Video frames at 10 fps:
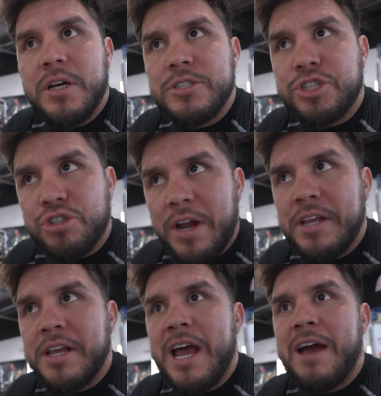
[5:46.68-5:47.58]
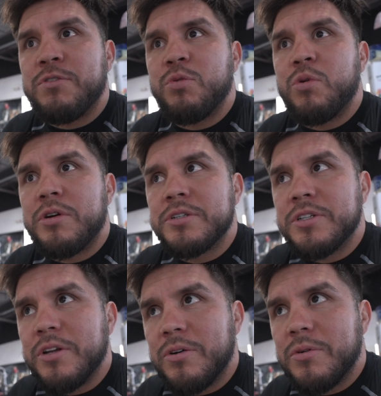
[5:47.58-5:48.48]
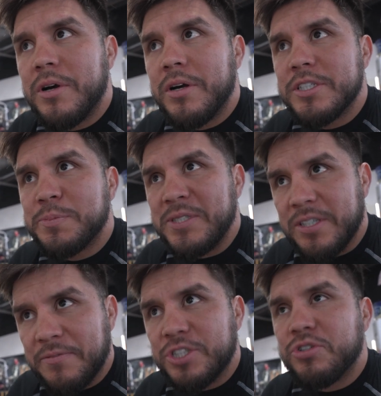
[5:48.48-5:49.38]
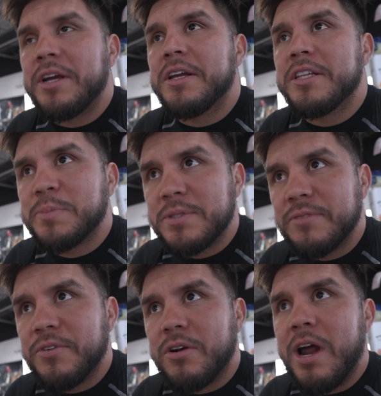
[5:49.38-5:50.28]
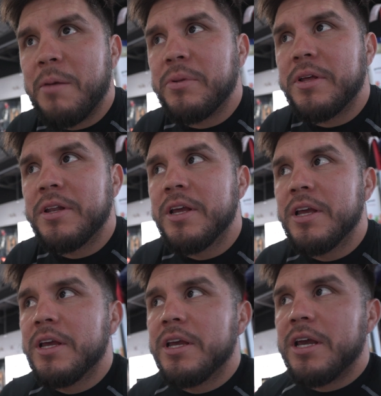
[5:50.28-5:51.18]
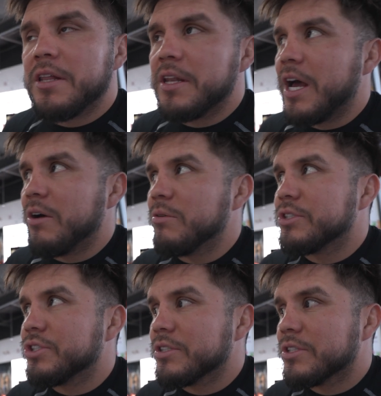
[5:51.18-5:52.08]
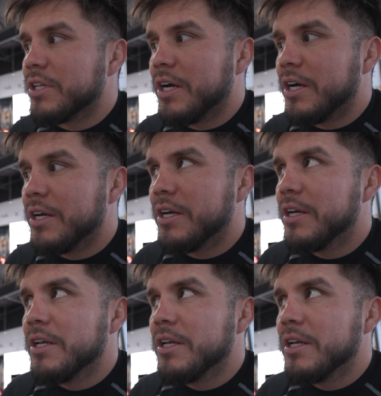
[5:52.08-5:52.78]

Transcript: Striking afterwards, you know, specific striking and specific grappling, and then now it's just now